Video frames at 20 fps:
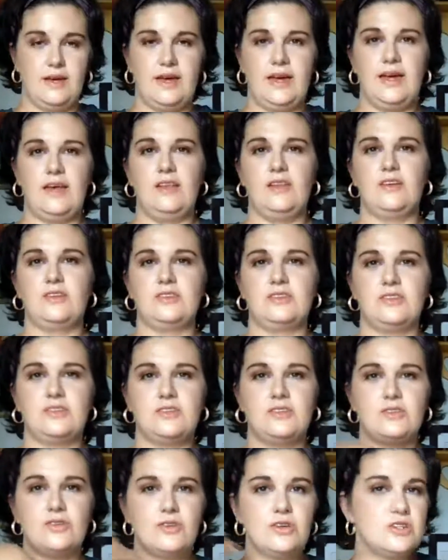It
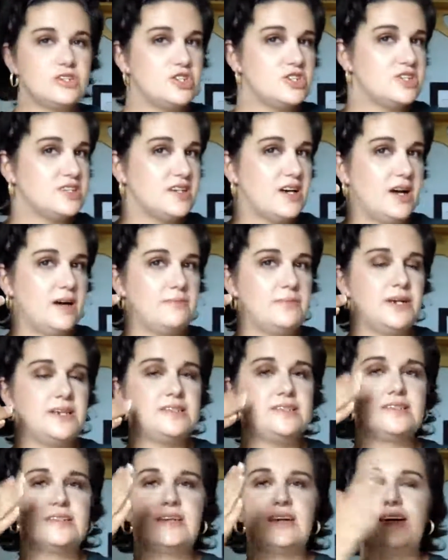looked gorgeous on my
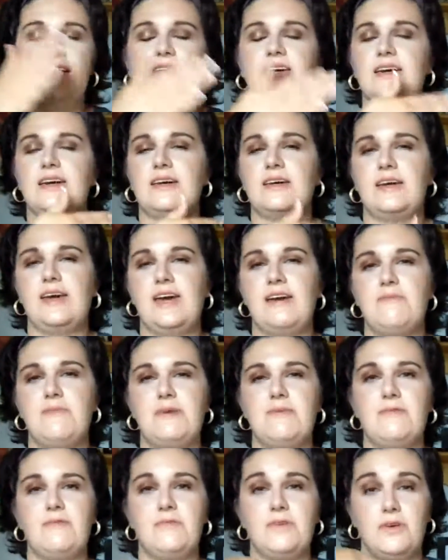skin. It gave
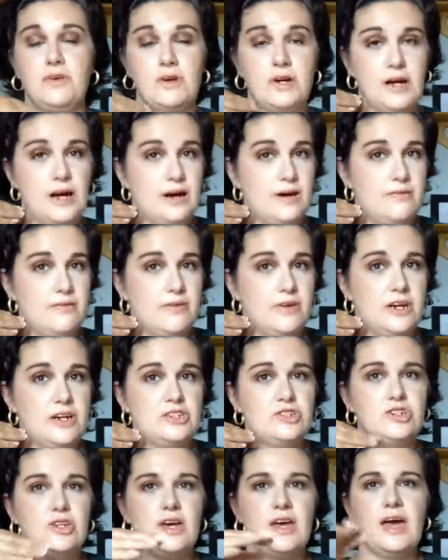me full
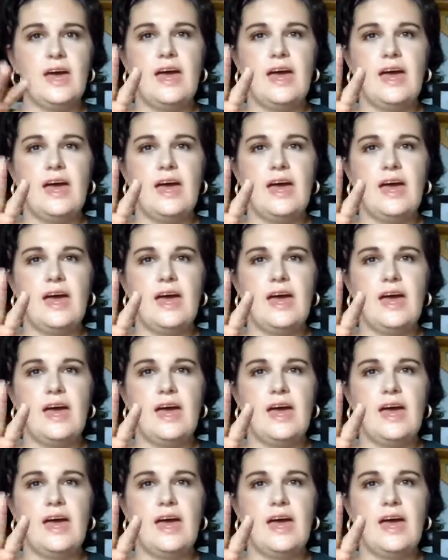coverage.